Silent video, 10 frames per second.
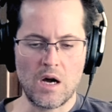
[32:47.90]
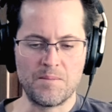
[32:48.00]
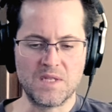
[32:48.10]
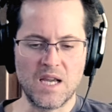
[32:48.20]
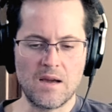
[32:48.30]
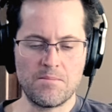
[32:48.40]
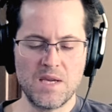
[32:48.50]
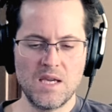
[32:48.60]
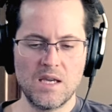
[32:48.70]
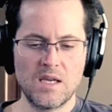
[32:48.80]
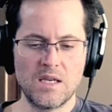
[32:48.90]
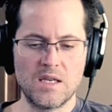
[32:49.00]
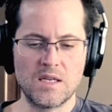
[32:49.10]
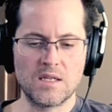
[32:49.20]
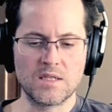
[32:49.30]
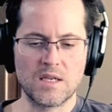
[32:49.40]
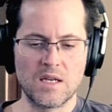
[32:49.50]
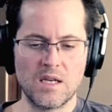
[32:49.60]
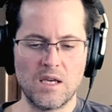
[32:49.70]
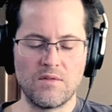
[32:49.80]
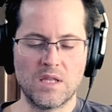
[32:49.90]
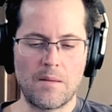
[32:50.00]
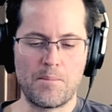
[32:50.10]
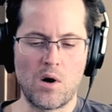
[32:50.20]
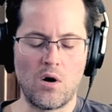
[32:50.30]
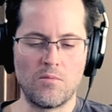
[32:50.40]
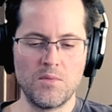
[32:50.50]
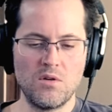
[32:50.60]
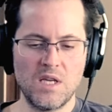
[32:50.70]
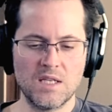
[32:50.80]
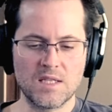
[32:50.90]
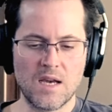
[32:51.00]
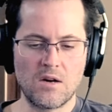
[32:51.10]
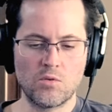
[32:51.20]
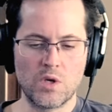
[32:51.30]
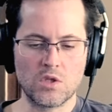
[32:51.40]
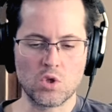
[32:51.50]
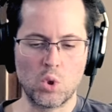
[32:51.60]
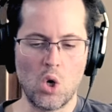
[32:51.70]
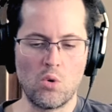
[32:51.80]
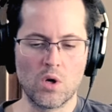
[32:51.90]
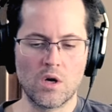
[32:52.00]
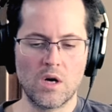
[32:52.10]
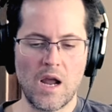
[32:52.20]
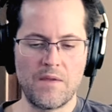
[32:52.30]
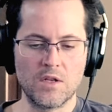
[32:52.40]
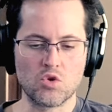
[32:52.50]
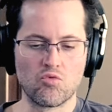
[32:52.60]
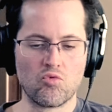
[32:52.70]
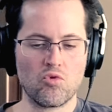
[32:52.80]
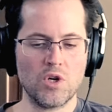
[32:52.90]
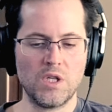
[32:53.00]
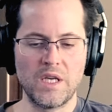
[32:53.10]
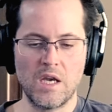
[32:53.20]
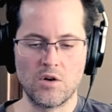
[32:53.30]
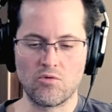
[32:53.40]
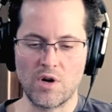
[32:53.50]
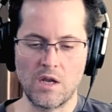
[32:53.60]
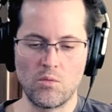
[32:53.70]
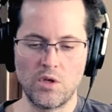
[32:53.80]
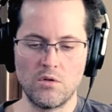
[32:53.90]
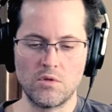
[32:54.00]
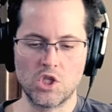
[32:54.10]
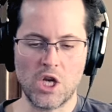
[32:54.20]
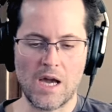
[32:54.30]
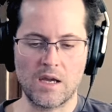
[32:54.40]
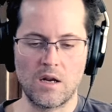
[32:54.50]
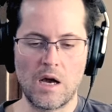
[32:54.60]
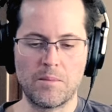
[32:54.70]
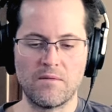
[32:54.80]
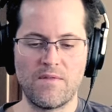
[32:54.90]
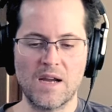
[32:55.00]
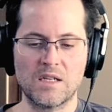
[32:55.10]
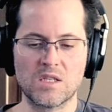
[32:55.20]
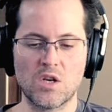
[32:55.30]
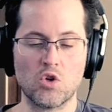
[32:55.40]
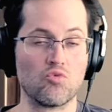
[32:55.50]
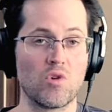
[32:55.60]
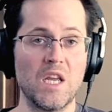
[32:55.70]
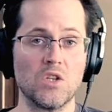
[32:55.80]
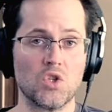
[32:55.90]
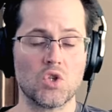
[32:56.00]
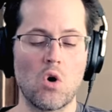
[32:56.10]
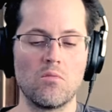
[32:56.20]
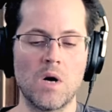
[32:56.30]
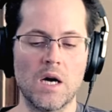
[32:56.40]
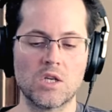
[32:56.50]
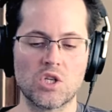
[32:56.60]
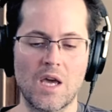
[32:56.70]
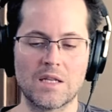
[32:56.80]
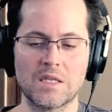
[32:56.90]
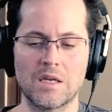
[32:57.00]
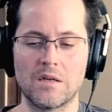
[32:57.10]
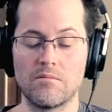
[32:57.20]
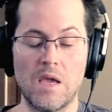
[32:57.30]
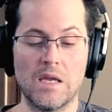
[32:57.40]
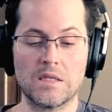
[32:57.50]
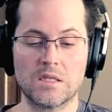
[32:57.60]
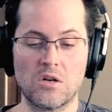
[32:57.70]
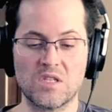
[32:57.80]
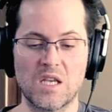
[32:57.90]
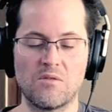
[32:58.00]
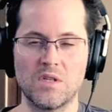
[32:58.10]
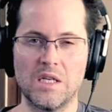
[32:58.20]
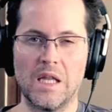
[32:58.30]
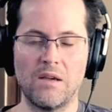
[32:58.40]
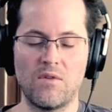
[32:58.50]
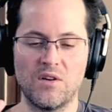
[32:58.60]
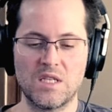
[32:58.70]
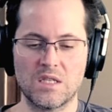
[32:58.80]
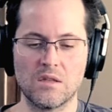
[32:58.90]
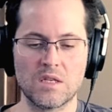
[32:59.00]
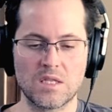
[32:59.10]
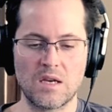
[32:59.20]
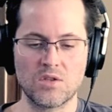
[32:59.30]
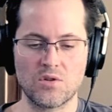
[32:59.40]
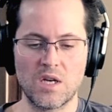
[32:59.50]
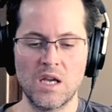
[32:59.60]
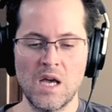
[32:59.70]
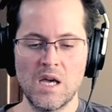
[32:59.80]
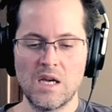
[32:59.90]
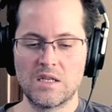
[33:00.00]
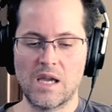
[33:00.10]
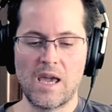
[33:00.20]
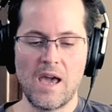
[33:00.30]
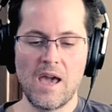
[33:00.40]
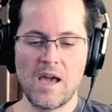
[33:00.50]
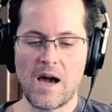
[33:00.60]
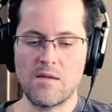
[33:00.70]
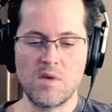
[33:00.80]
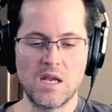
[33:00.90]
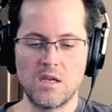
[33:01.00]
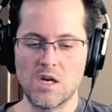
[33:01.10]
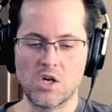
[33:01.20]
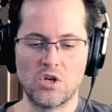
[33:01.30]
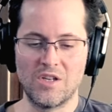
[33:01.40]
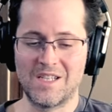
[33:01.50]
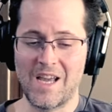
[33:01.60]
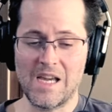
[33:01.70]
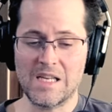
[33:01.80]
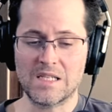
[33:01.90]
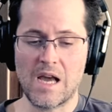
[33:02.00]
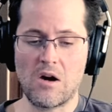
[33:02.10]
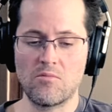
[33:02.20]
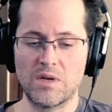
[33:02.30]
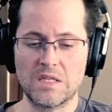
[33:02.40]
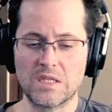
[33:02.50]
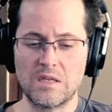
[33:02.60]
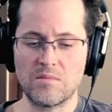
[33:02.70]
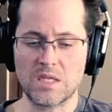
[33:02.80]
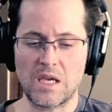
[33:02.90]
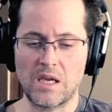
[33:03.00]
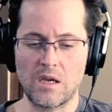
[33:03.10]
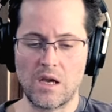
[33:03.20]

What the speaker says: Damping is going to give it that palm muting sound when it's lower, and then it's really going to ring when you jack it up. In fact, it's going to ring so much that it's going to make it start sounding like very synthesizer-y. Decay, I mean, you could take it down, but it seems like